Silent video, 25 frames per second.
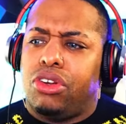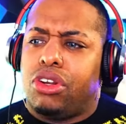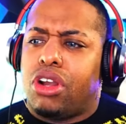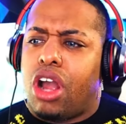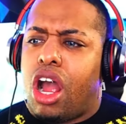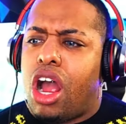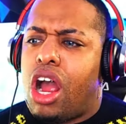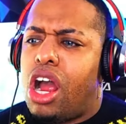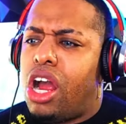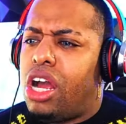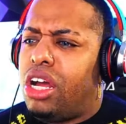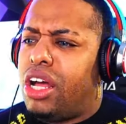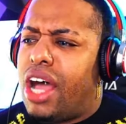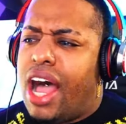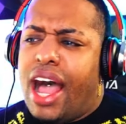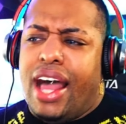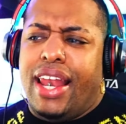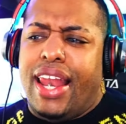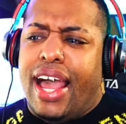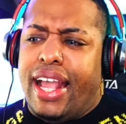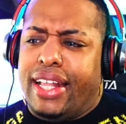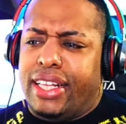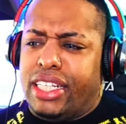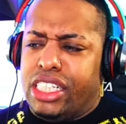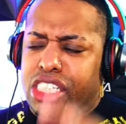I
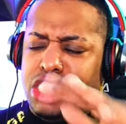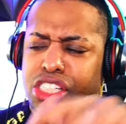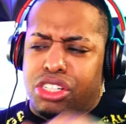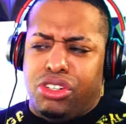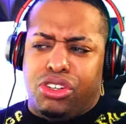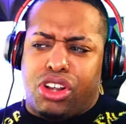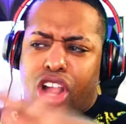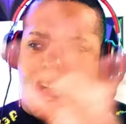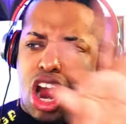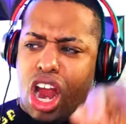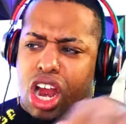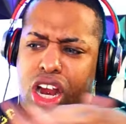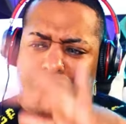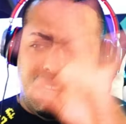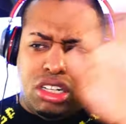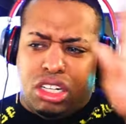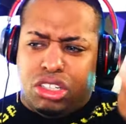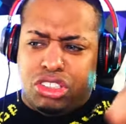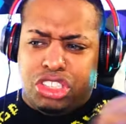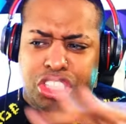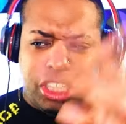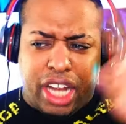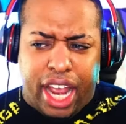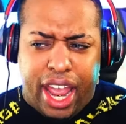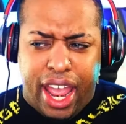like this new car,
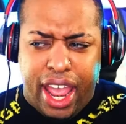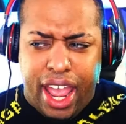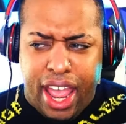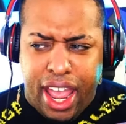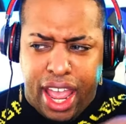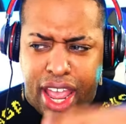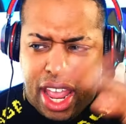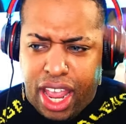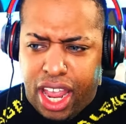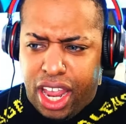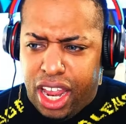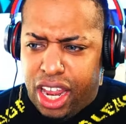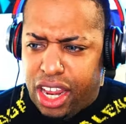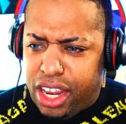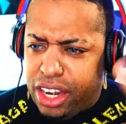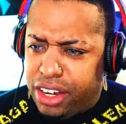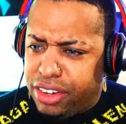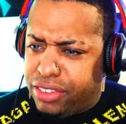no shade.